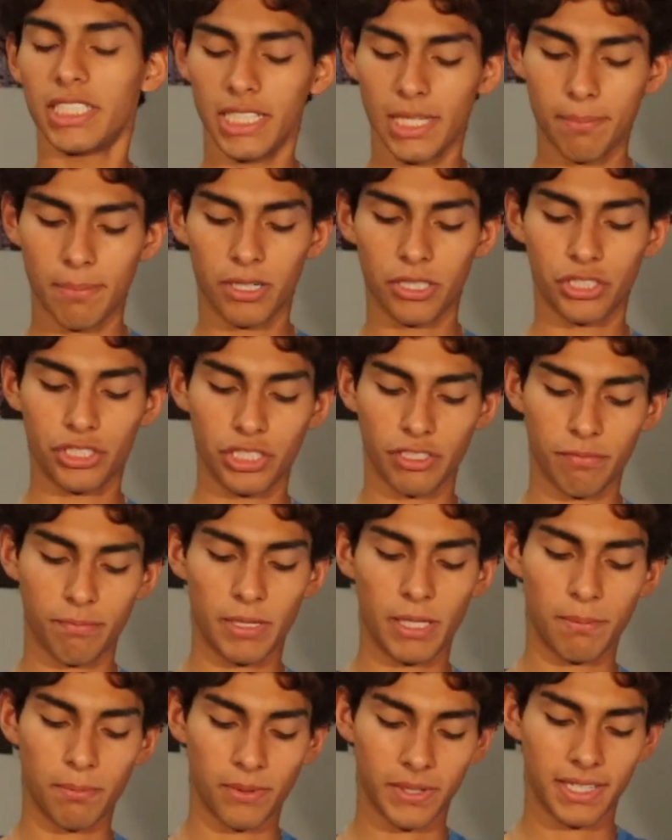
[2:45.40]
see a bunch of
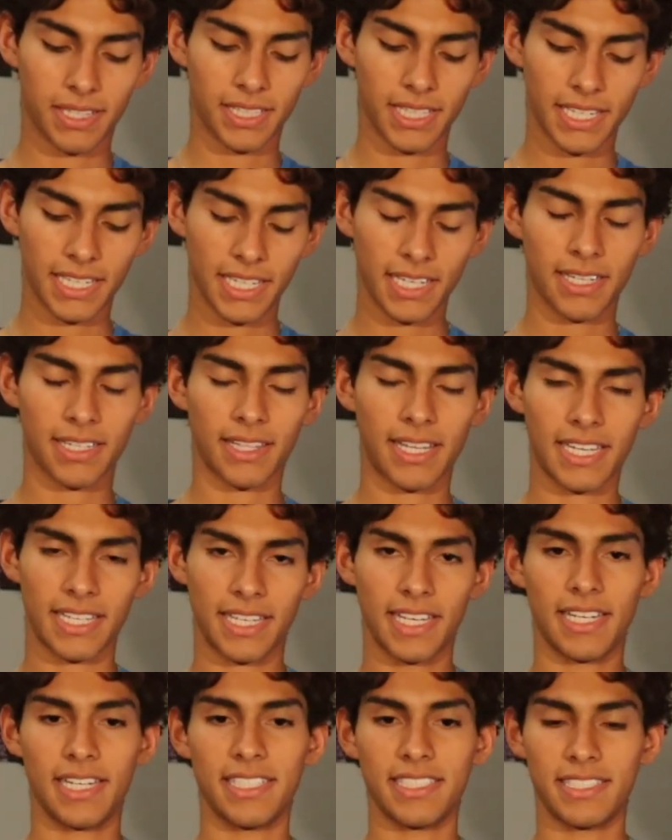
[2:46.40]
people cleaning and
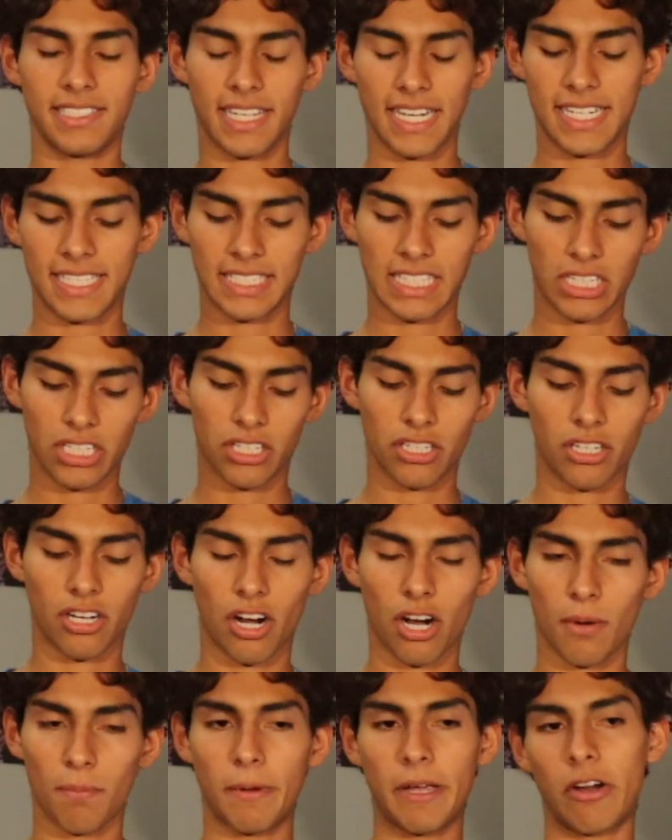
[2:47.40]
like getting stains out of their
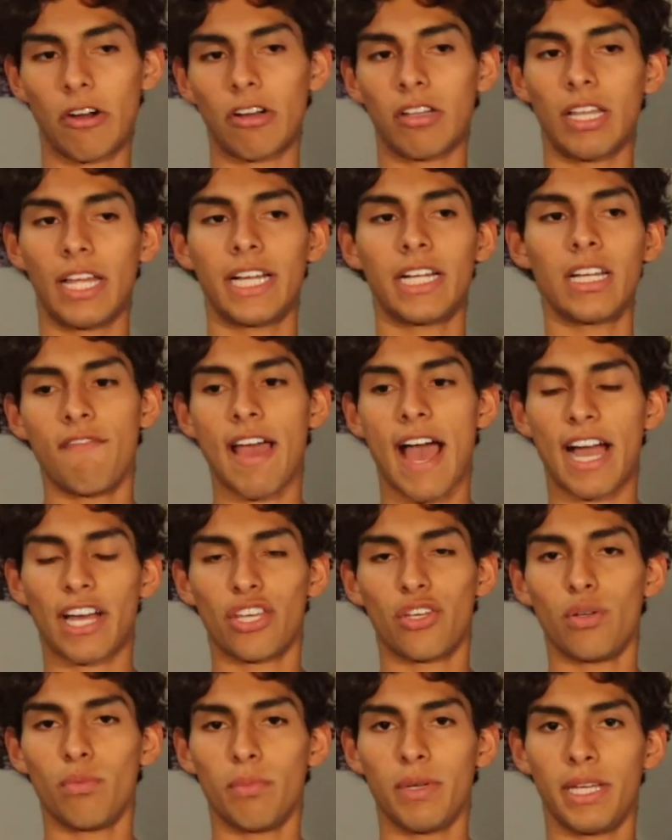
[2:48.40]
carpet or like
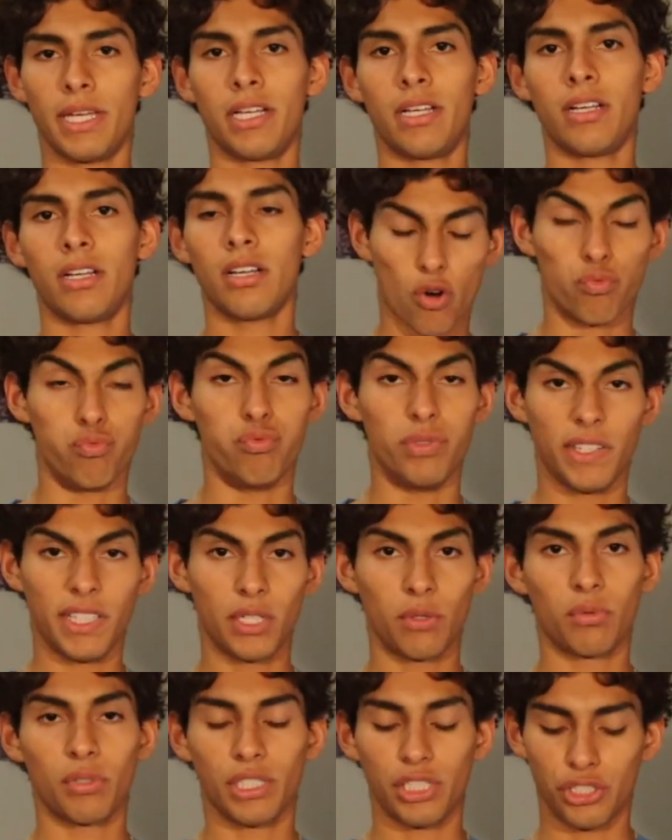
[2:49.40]
vacuuming a
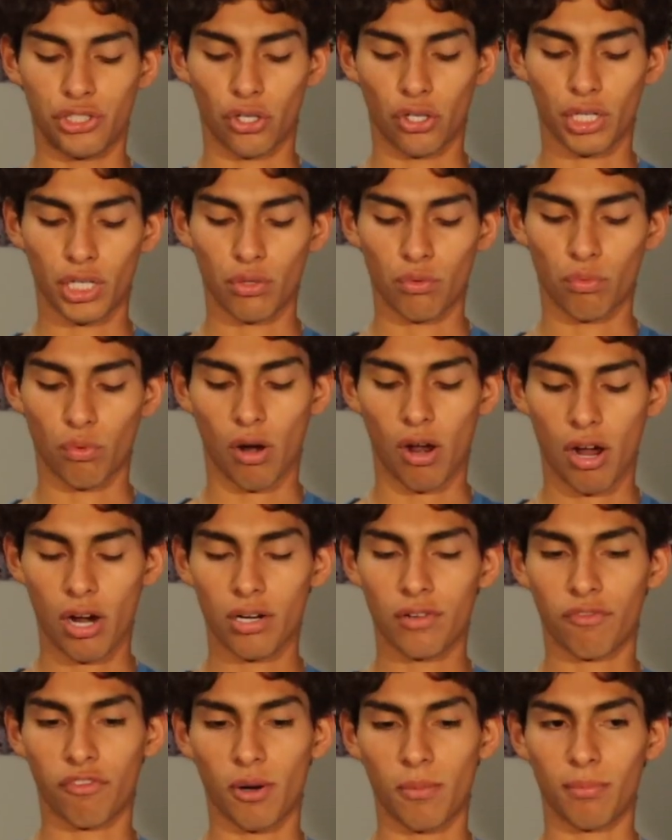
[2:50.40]
really, really dirty
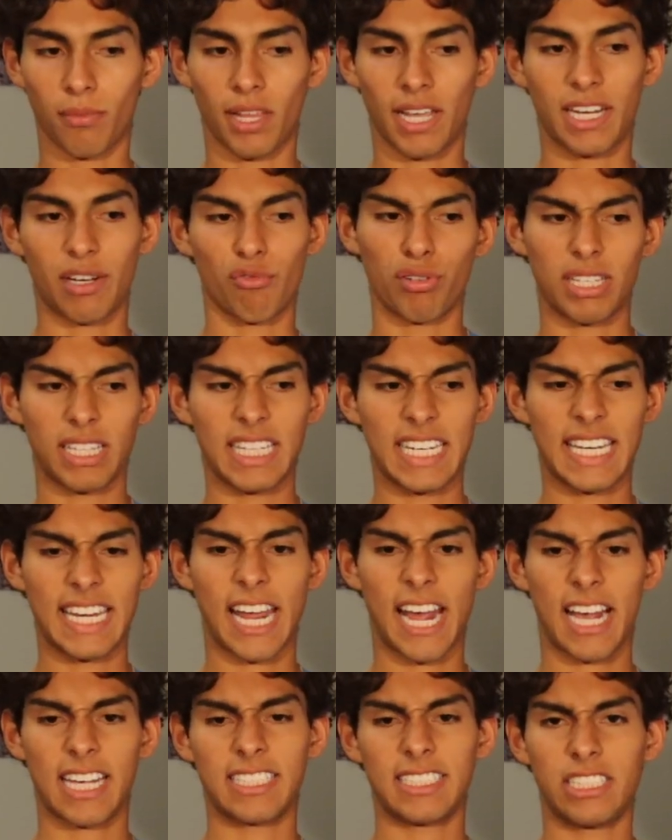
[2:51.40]
rug from like really
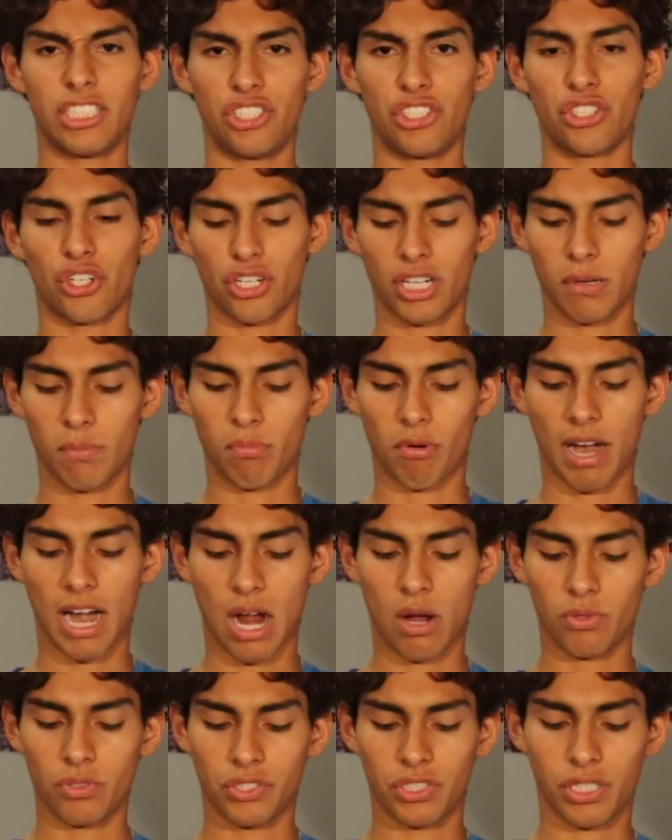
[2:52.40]
nasty, dirty
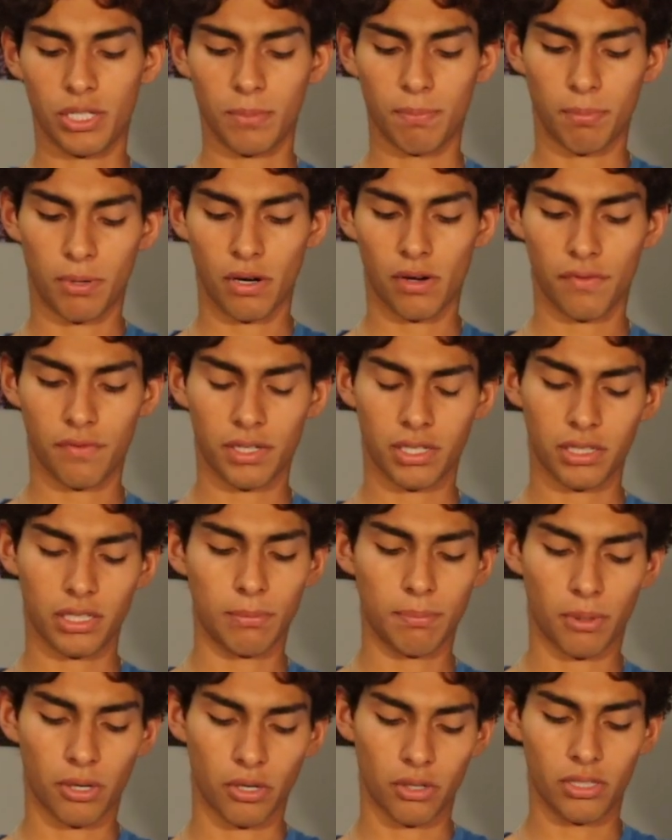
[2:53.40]
brown to
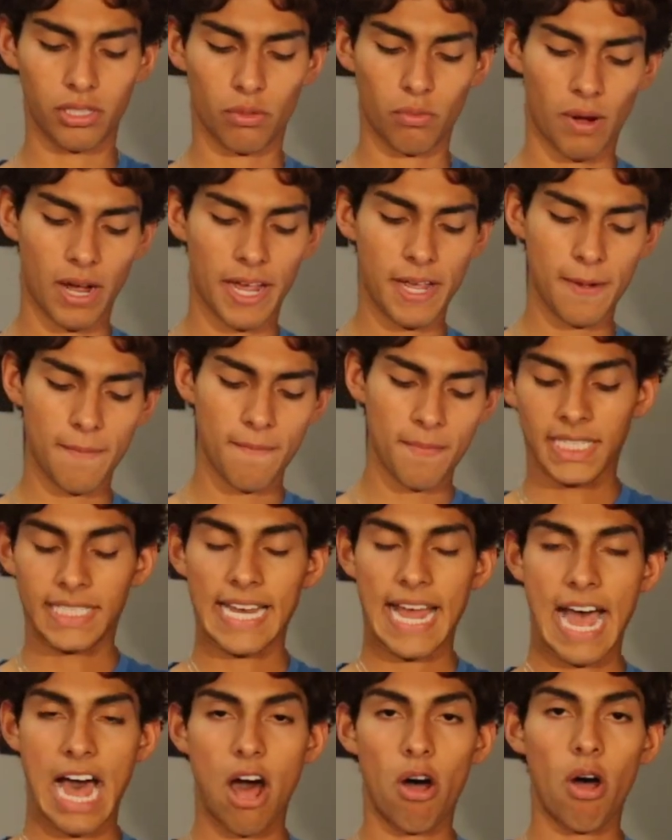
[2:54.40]
perfectly pearly white.
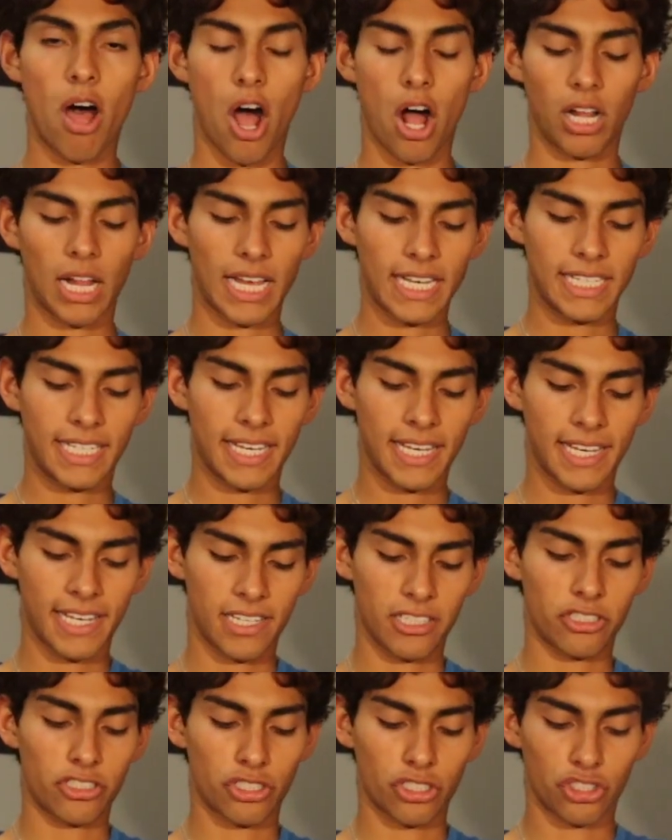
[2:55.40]
Now all I get
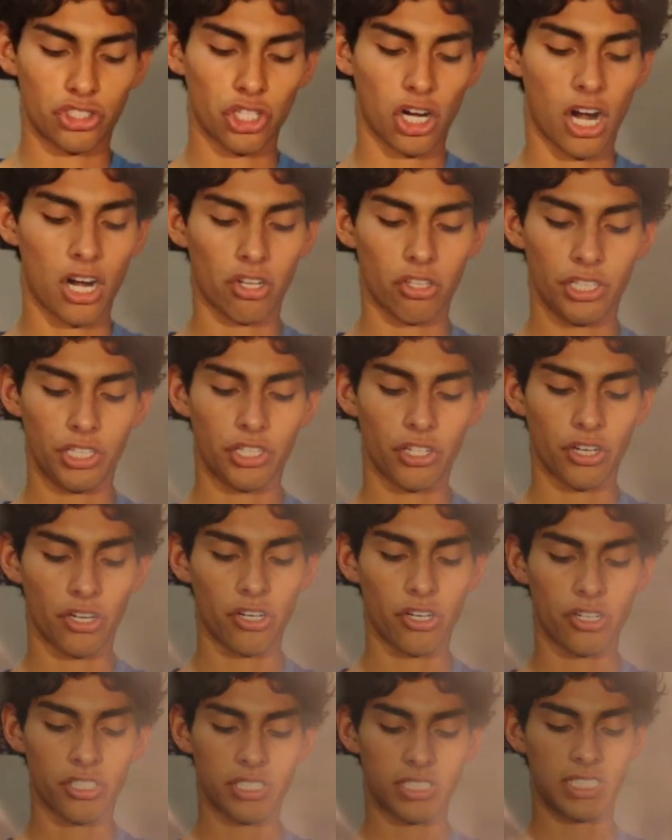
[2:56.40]
is Charlie
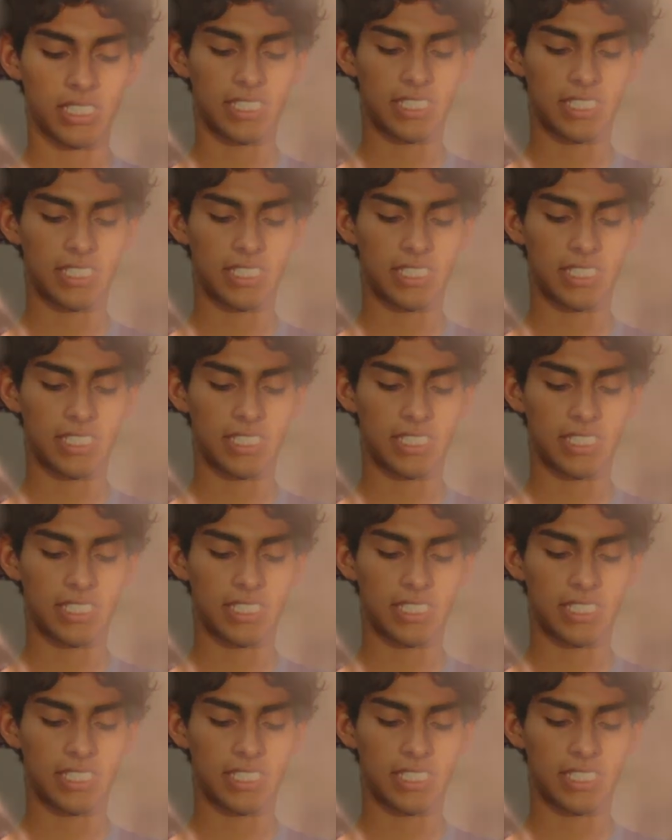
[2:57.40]
Kirk's